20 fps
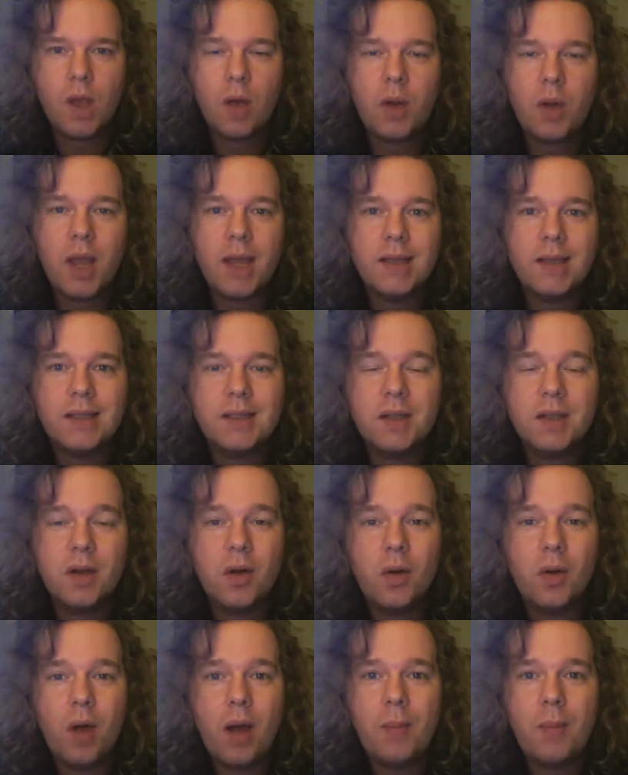Okay,
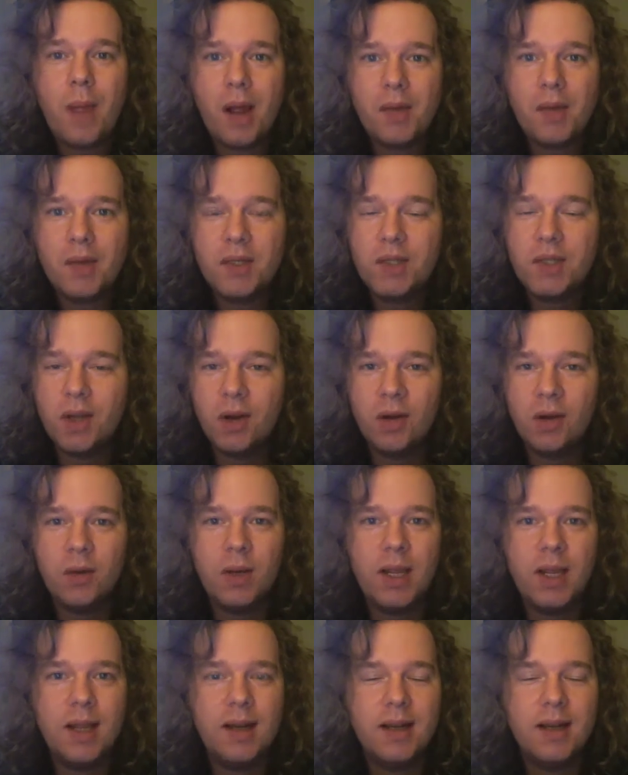so about the
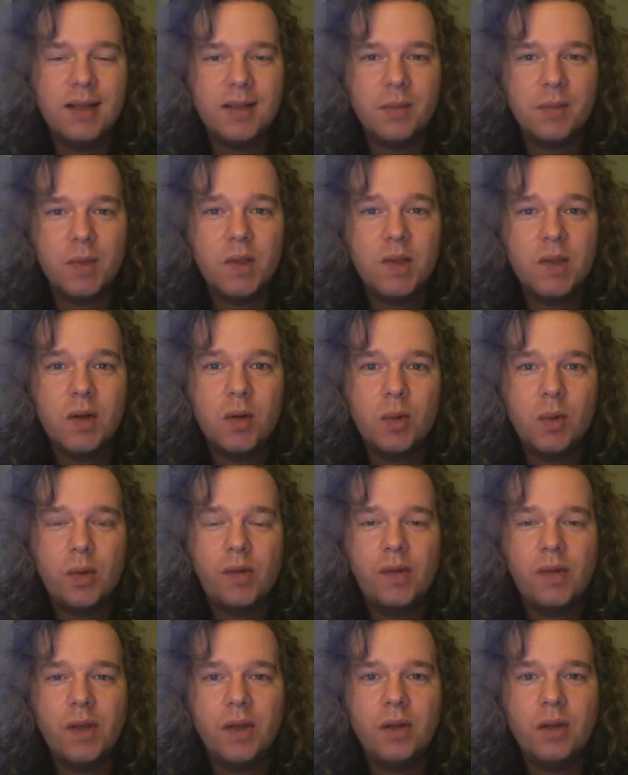show. It is a musical
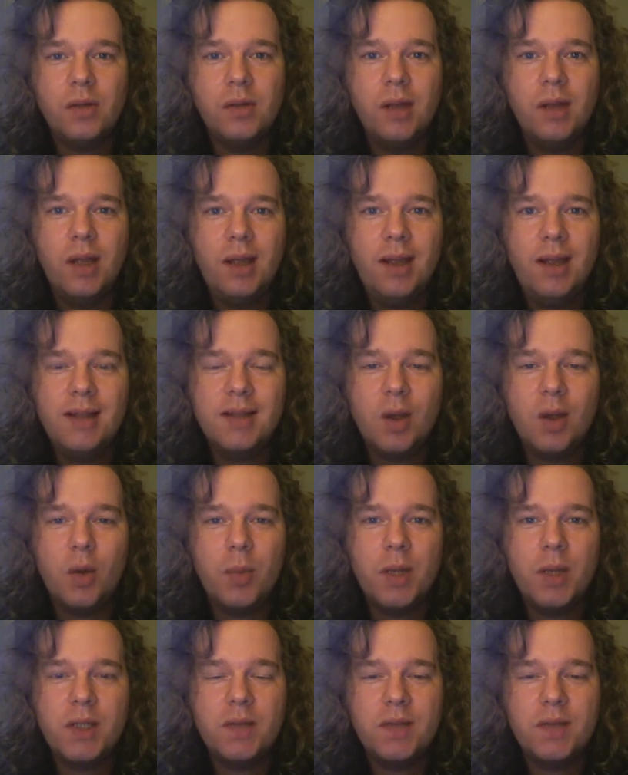review. It's a
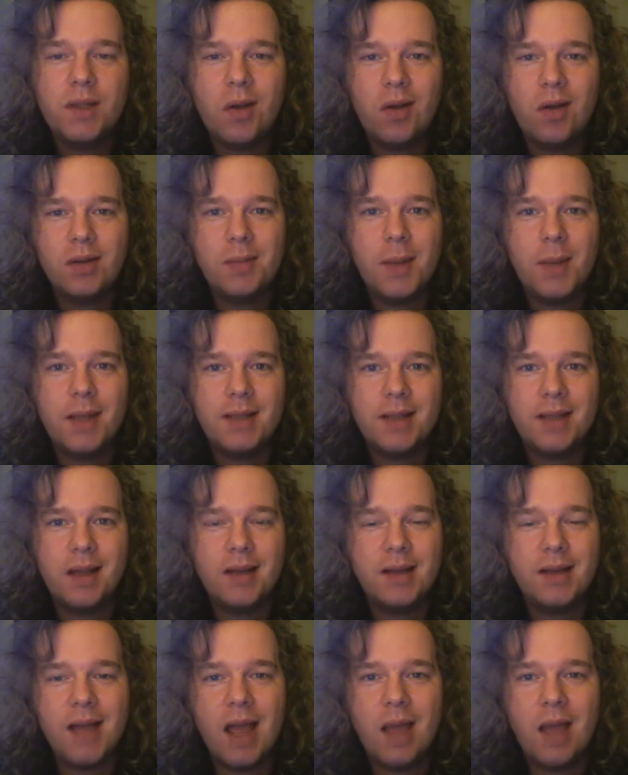whole bunch of songs by
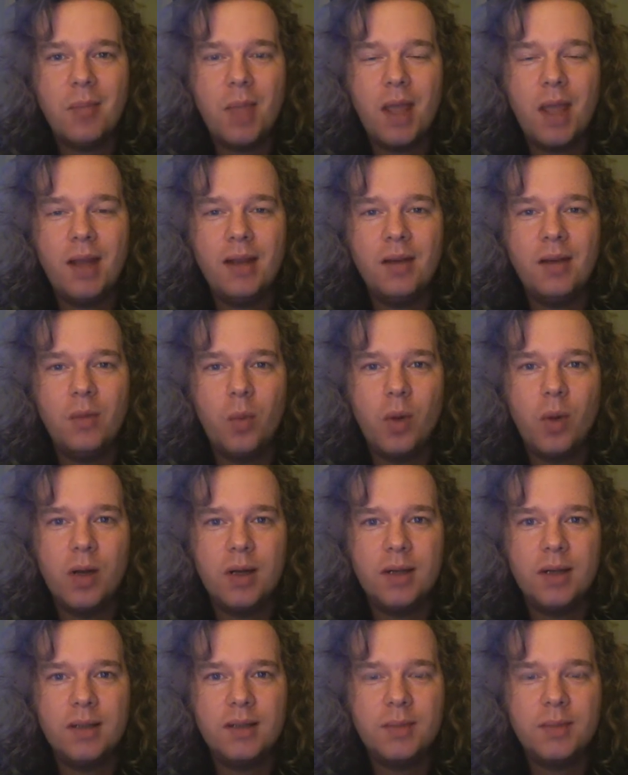Sondheim, and it
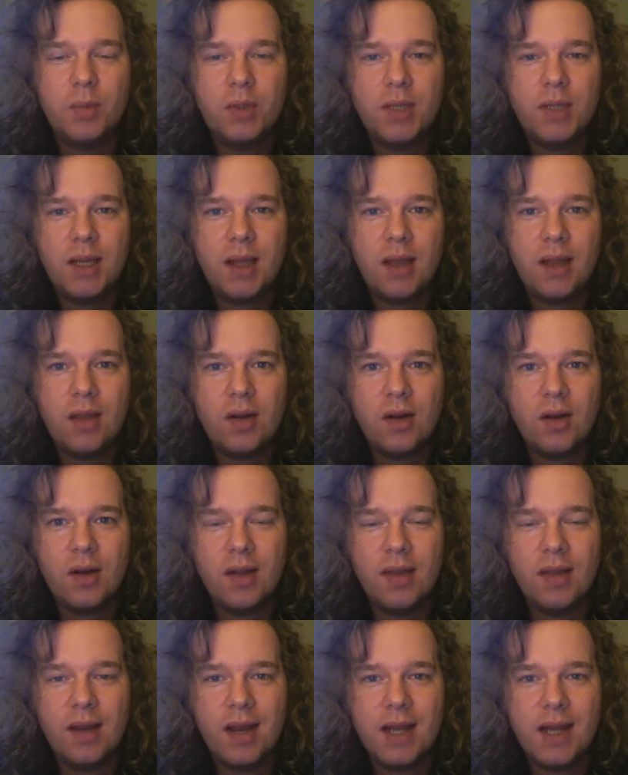was put together
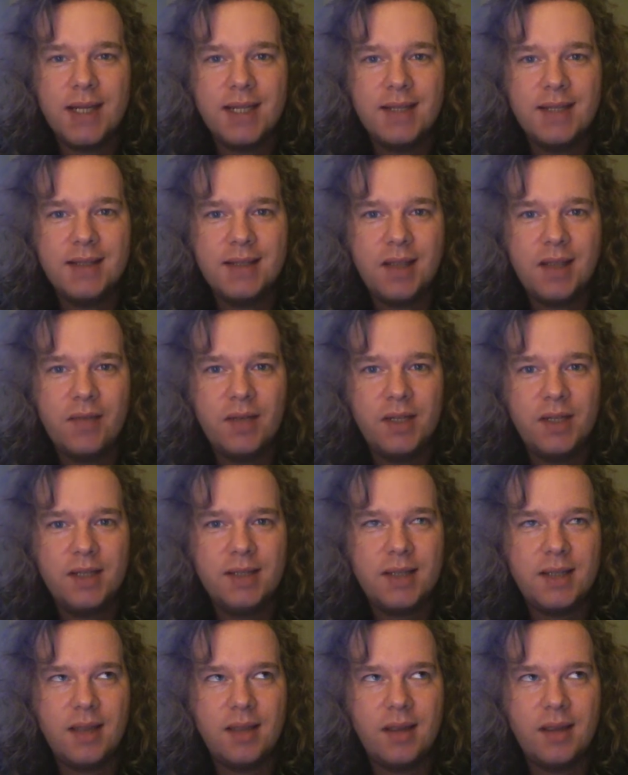in the nineteen
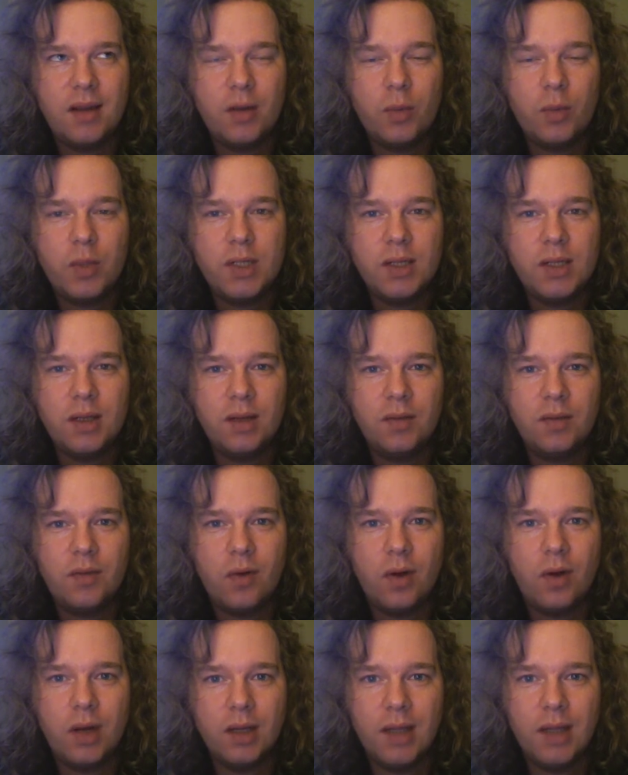seventies, I think originally
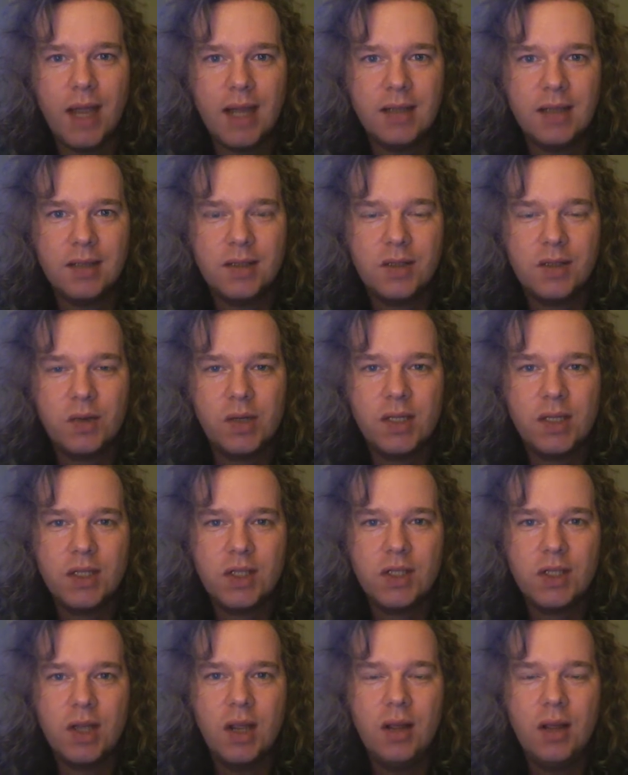for Elaine
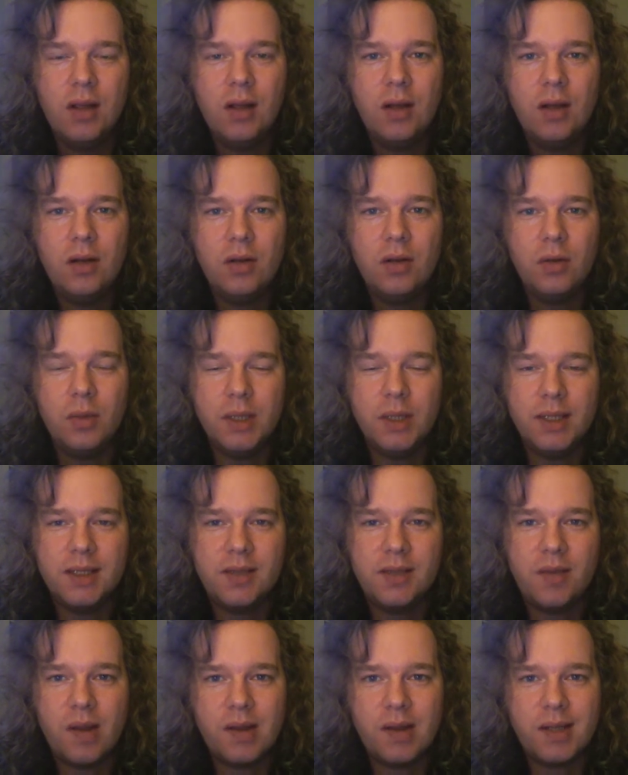Stritch, who
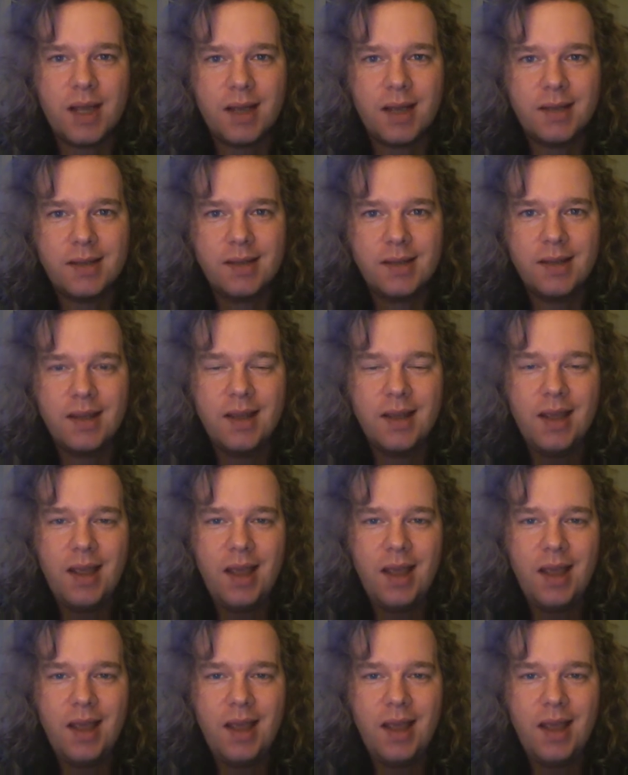is fantastic.